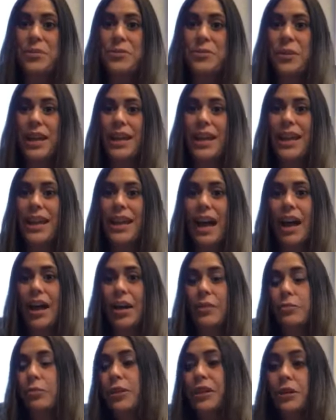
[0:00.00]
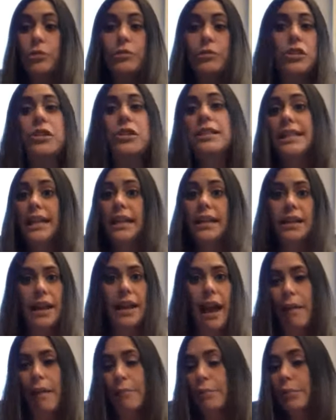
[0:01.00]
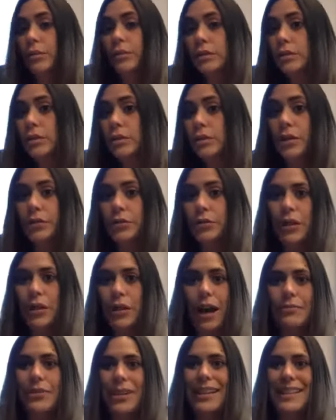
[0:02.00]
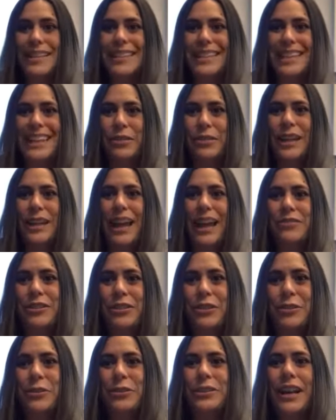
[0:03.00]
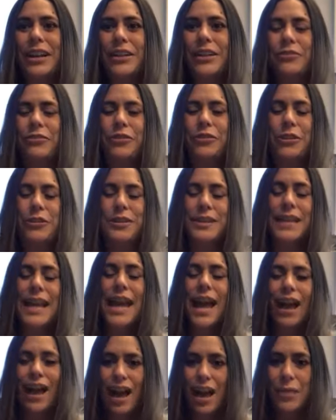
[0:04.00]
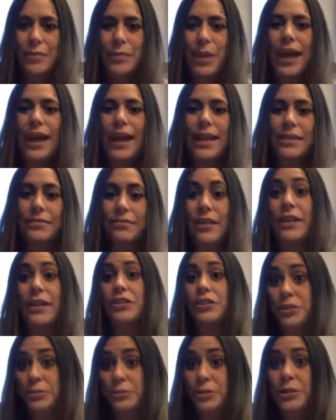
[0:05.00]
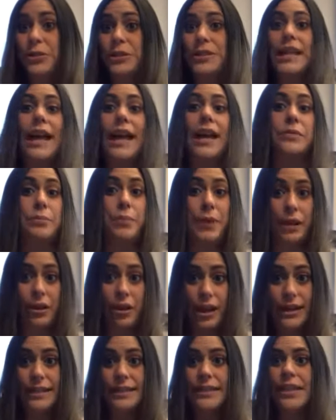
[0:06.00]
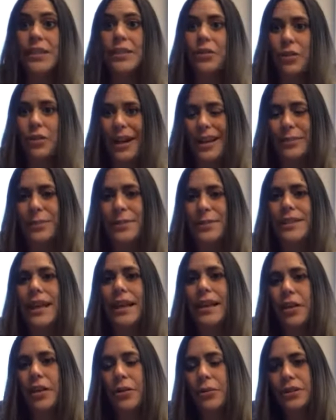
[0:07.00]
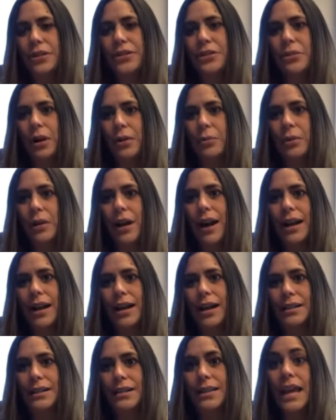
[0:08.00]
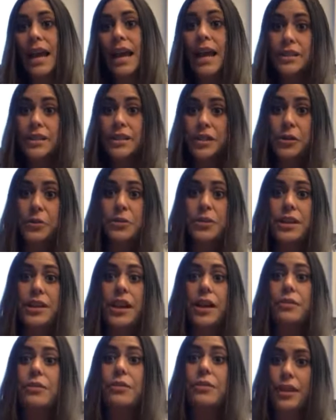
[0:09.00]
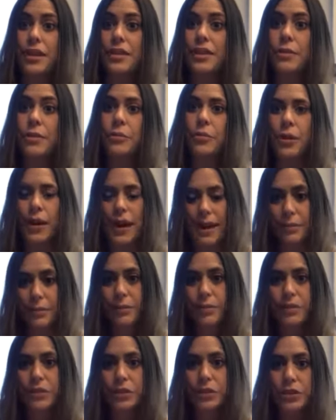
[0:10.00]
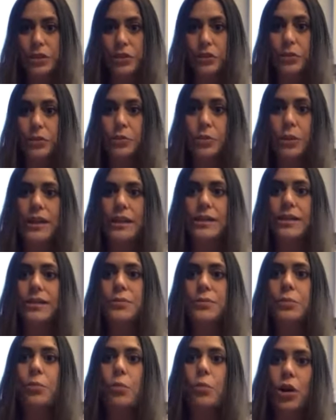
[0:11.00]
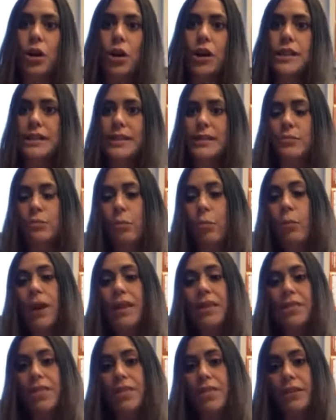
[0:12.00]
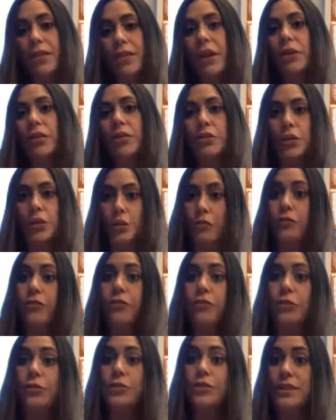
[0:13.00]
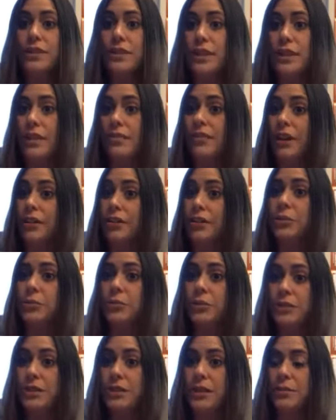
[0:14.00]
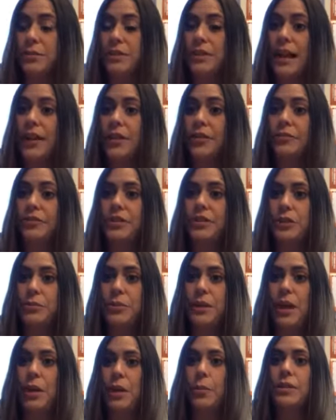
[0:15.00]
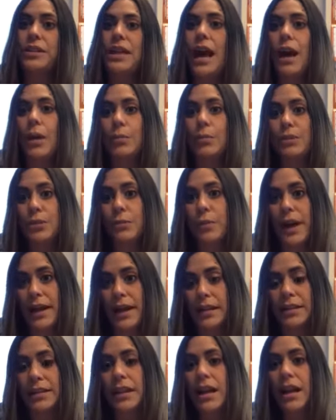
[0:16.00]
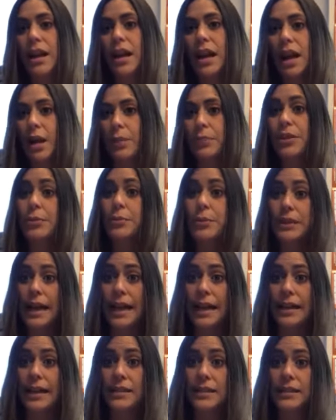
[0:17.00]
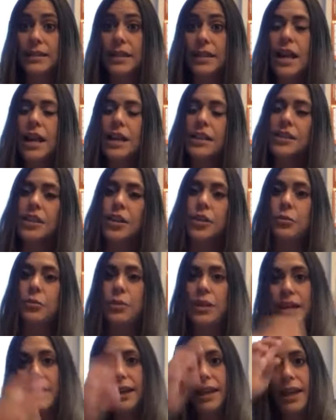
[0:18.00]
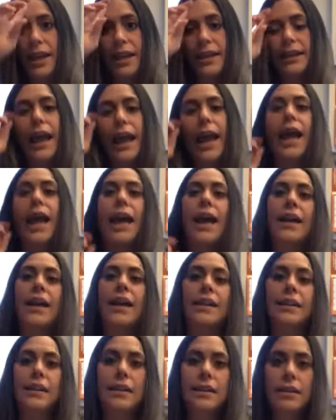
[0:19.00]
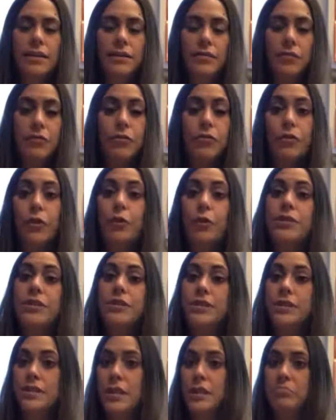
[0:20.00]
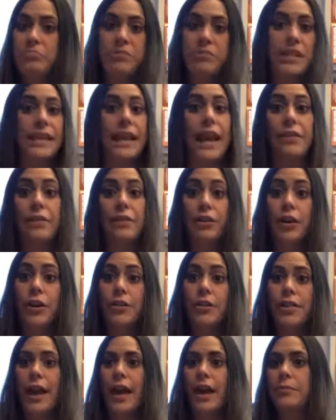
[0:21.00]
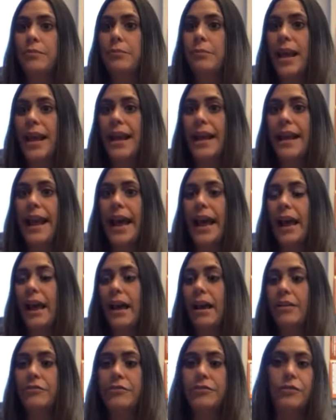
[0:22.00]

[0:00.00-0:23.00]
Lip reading: we don't just take apples alone. Obviously, we have a whole lot of fruits and vegetables and berries and grapes that go into our products. So the other thing that we're able to do is work with the fruits and vegetables themselves to be able to optimize the blends. So we can add fruits together that may have